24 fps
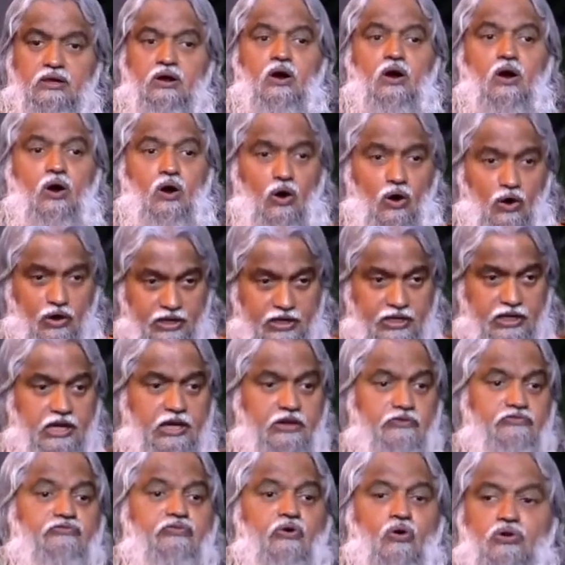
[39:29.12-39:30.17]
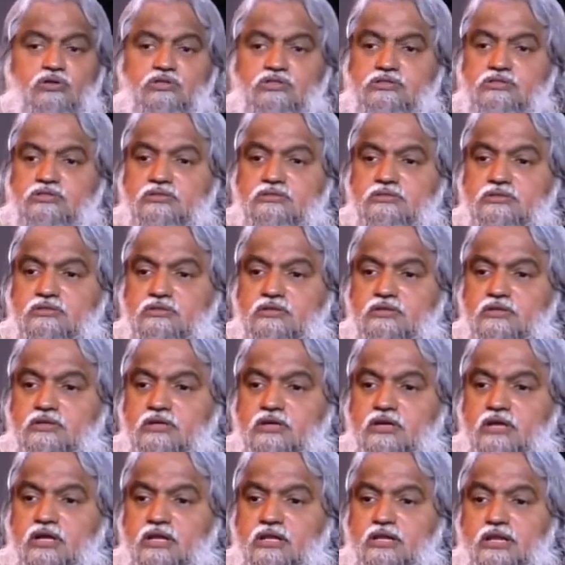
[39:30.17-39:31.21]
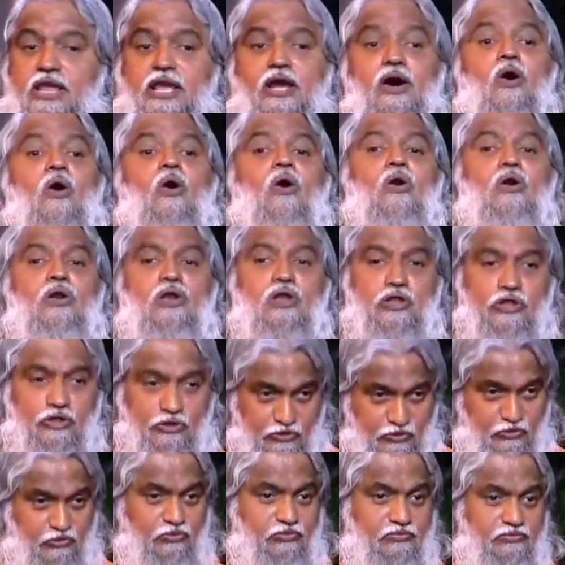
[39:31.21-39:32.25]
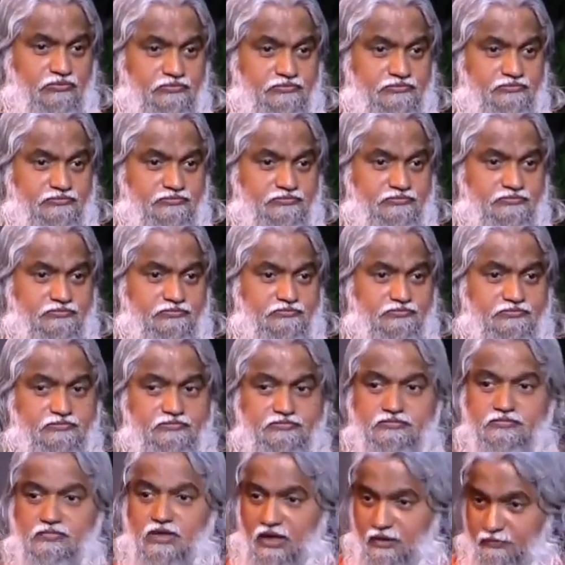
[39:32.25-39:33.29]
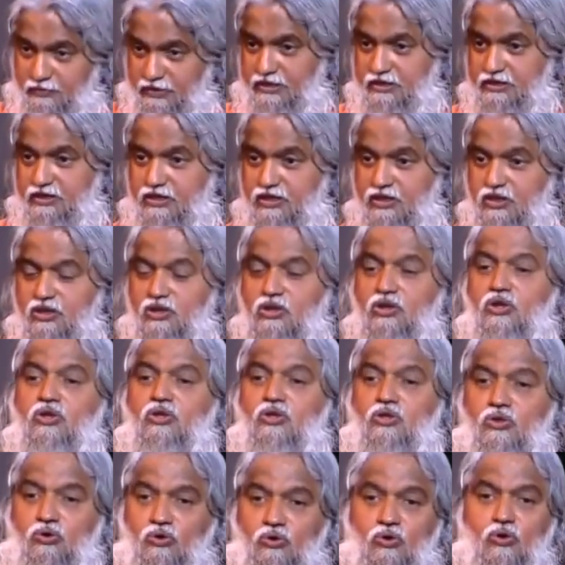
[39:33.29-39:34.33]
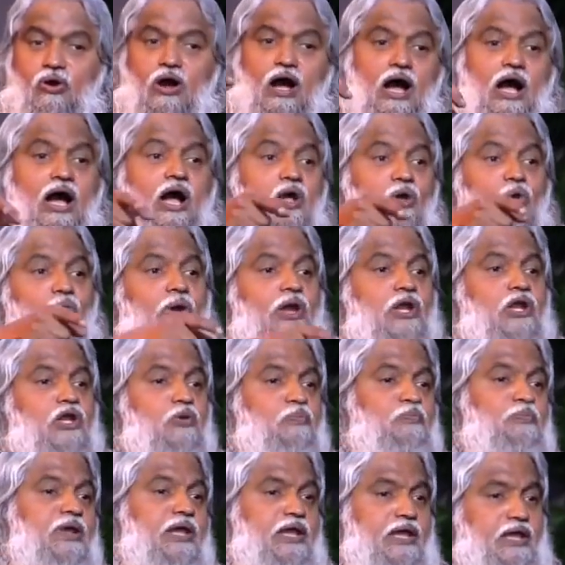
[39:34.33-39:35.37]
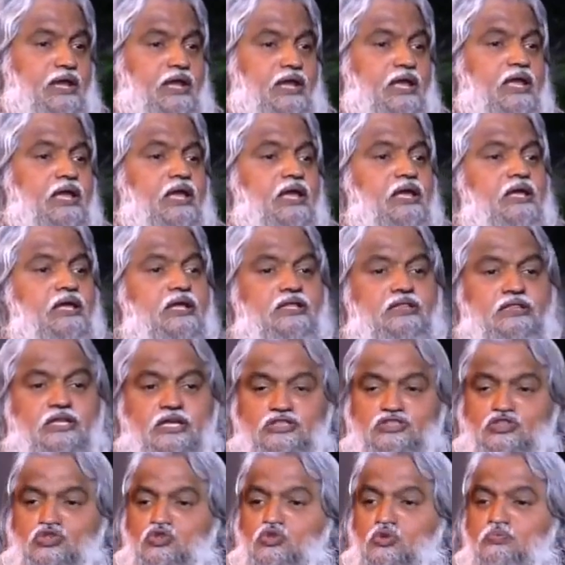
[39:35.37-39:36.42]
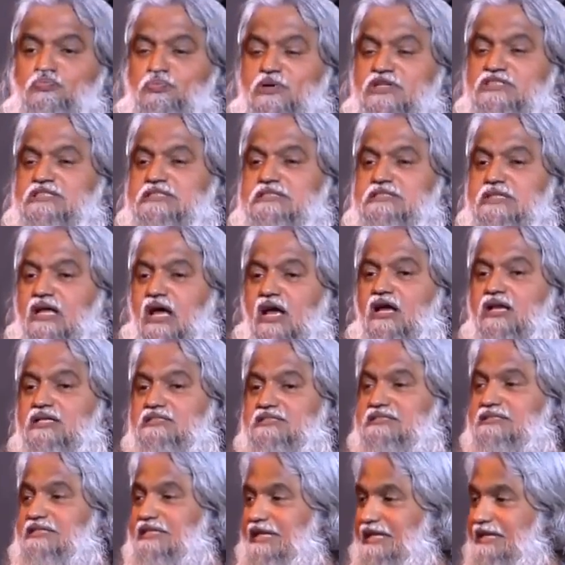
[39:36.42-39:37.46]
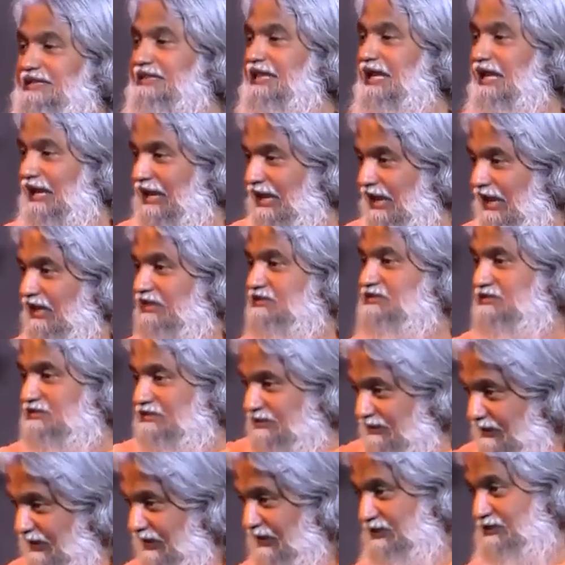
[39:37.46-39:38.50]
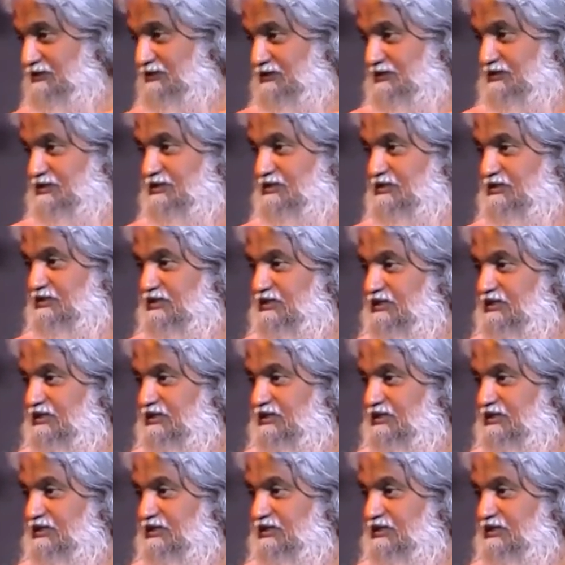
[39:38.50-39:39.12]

ordinary folks, they're all you. Amen? You are going to be the superstars in the last days.